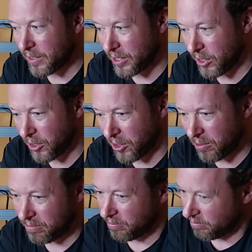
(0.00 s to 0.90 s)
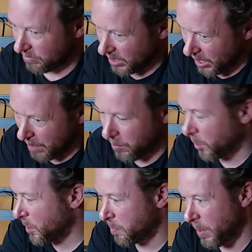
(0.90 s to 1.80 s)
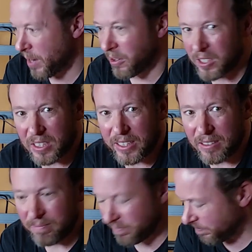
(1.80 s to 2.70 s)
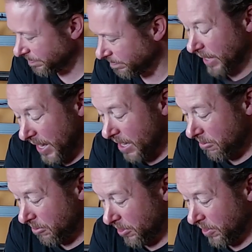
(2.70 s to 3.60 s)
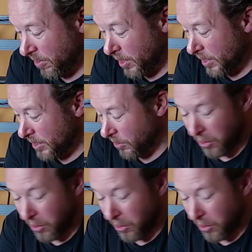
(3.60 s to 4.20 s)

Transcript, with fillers: So I put the spare nozzle in, gave this